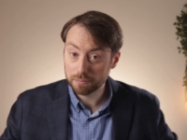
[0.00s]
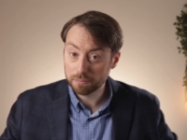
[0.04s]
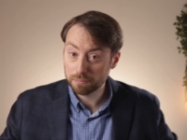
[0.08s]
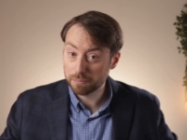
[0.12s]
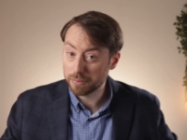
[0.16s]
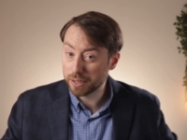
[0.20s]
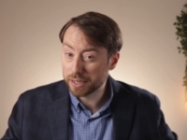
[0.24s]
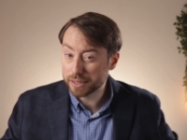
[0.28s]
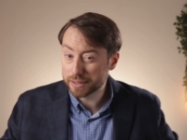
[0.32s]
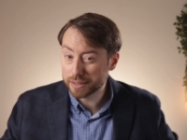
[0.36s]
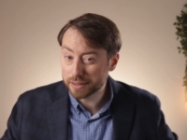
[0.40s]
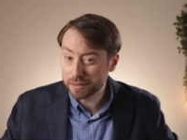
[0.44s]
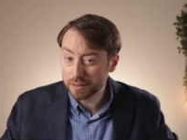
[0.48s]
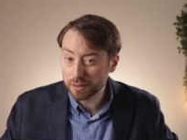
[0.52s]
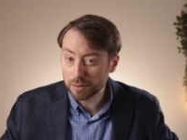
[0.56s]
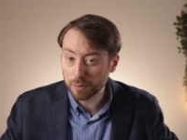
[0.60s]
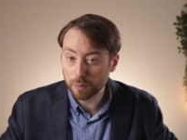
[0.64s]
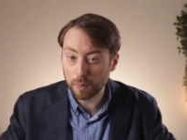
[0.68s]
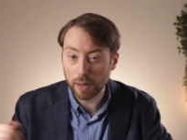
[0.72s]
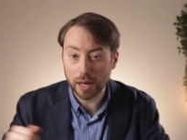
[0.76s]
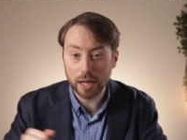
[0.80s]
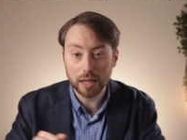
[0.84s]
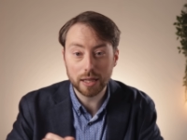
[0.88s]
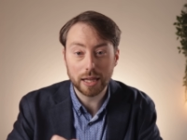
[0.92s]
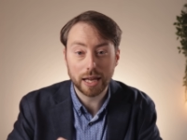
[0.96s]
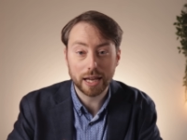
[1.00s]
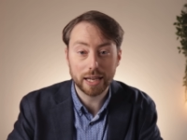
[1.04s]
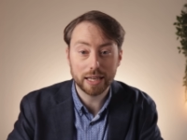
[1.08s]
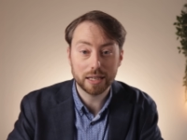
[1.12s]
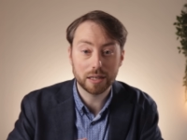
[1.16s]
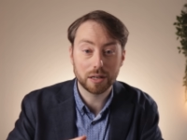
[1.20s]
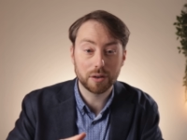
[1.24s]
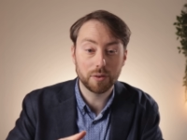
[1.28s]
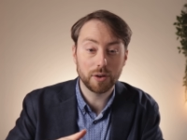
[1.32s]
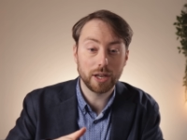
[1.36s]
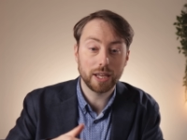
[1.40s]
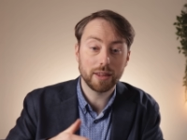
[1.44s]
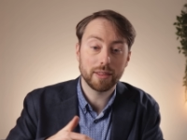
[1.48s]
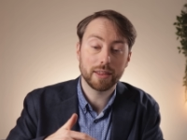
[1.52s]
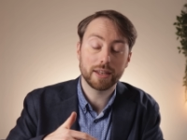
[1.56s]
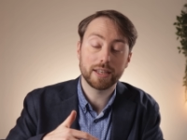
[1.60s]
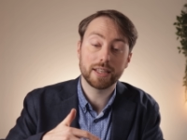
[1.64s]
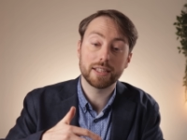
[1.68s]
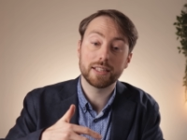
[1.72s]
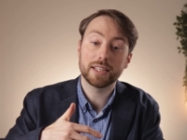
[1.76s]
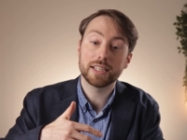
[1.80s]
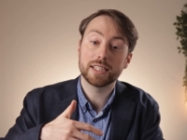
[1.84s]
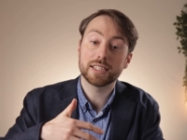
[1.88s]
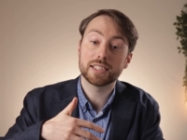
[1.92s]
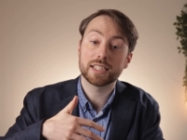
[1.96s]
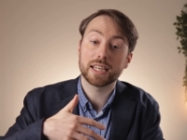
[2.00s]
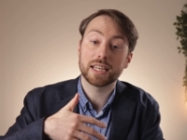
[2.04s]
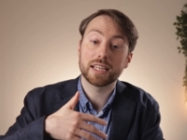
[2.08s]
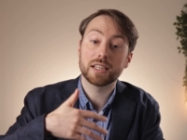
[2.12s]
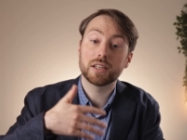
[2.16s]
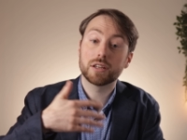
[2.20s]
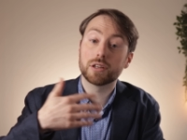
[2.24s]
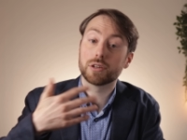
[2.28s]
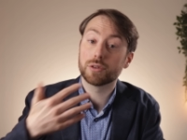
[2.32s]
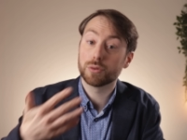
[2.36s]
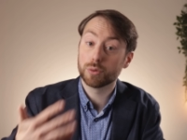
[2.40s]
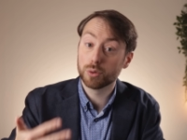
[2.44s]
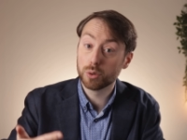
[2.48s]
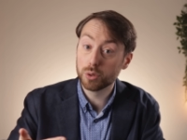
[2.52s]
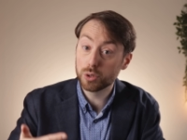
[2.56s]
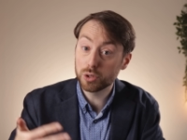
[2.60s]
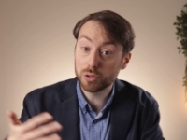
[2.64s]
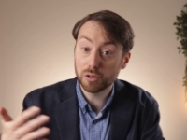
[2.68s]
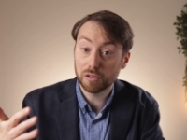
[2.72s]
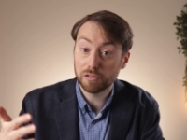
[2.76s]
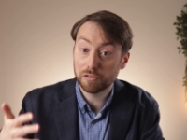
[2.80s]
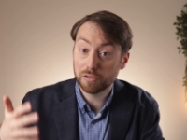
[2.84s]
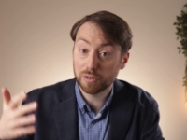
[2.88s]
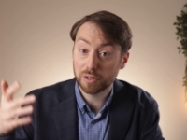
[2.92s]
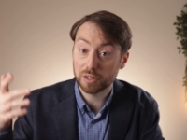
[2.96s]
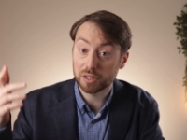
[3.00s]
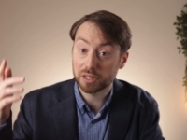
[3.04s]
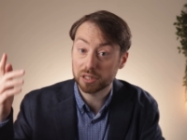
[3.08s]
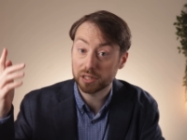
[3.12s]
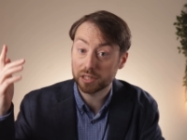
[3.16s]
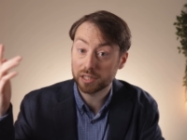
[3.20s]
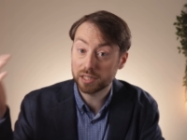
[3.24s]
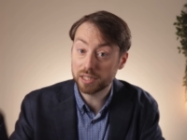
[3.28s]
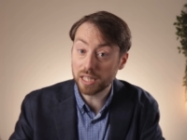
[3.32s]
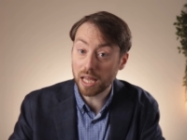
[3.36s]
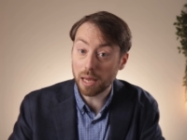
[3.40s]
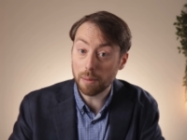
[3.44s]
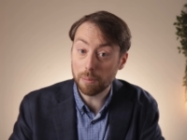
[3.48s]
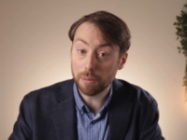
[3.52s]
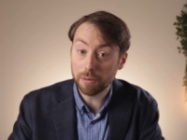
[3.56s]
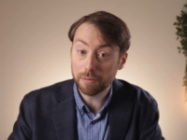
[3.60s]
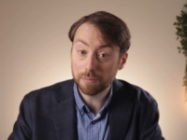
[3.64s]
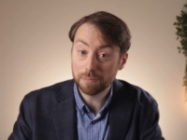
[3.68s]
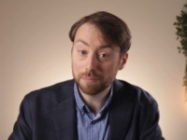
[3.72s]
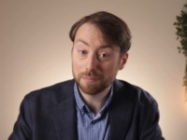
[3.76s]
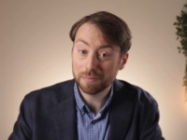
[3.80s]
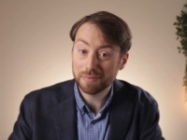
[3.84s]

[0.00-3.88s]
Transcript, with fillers: But while I agree that it is a crucial first step,